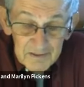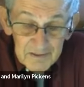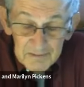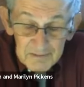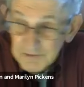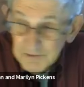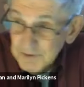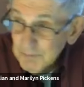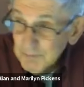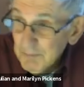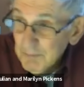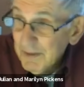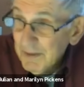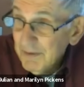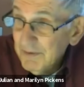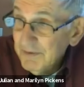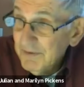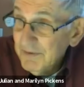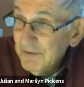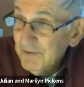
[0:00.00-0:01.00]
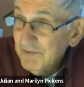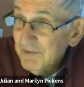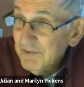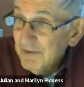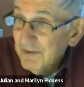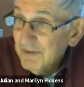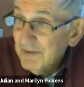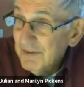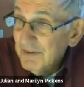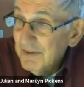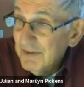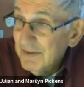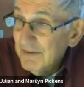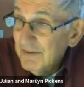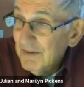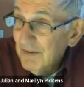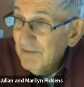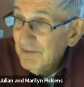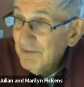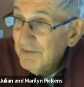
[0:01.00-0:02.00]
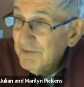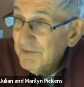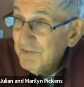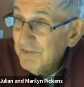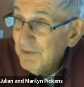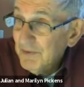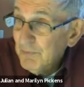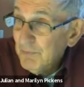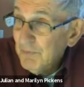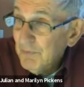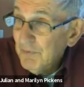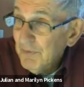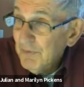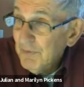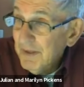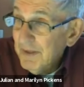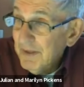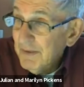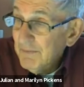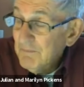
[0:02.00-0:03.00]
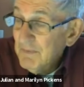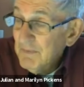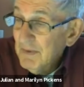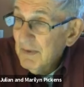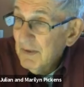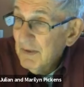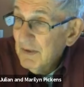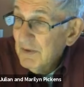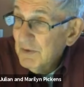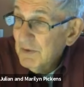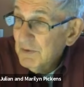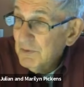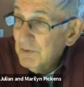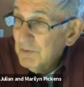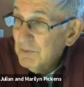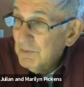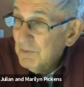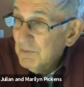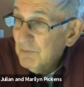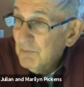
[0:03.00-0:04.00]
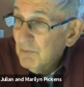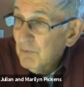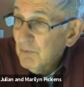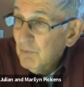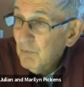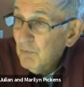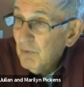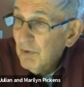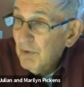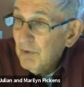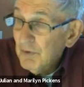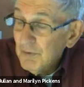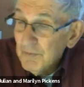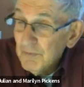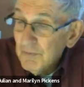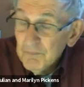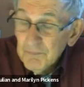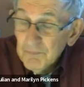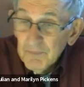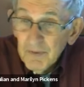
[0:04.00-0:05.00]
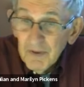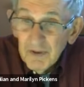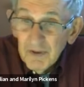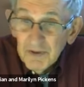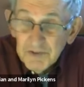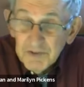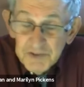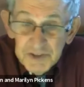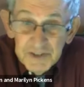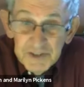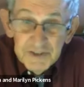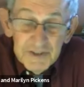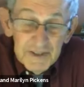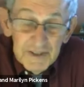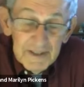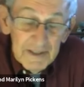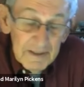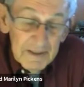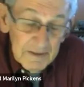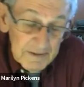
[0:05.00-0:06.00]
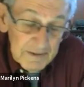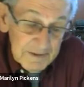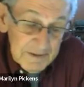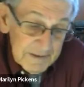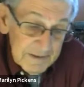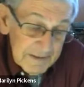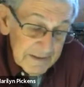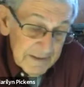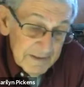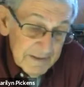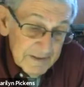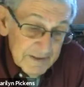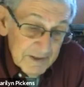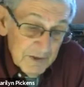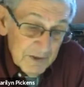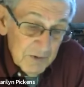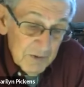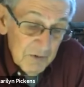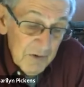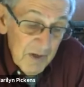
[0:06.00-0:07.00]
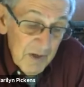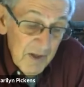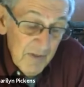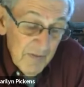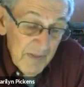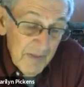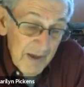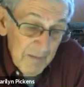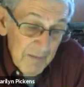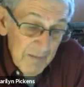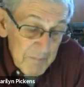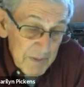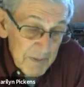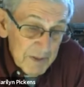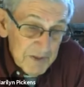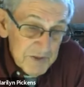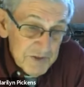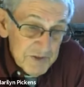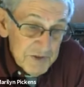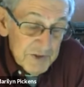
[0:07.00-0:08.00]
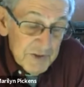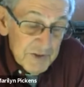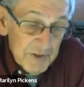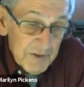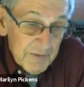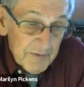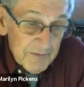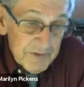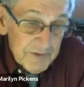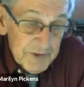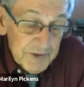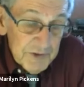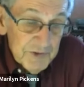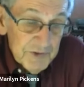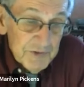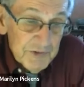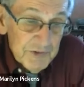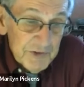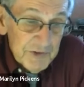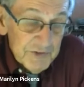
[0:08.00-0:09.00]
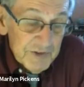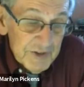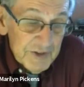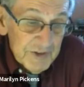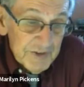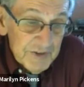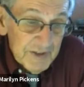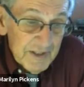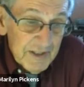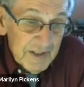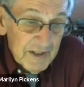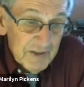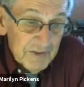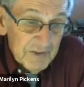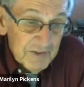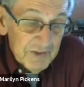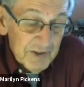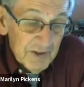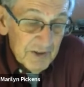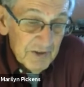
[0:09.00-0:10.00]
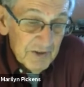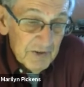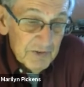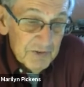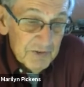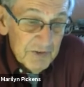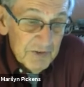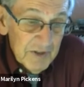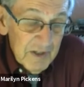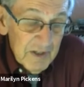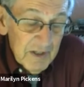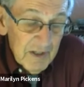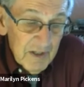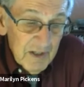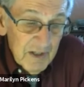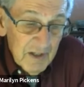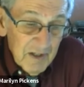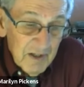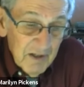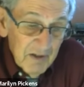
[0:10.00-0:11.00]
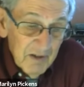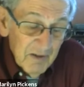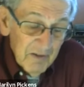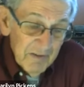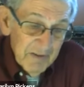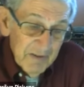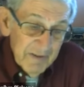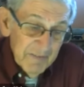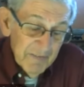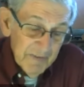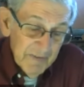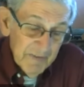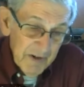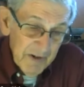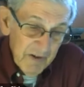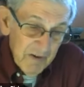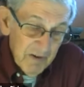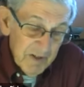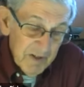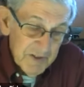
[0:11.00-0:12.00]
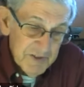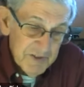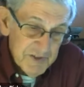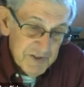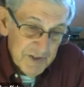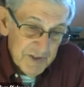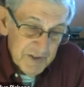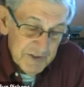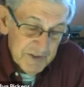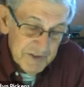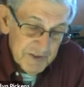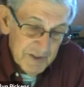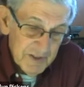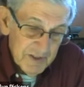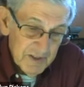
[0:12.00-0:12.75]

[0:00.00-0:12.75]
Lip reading: Samaritans and others that were there who were Gentiles. And so that mixture of Jews and Gentiles caused in the early church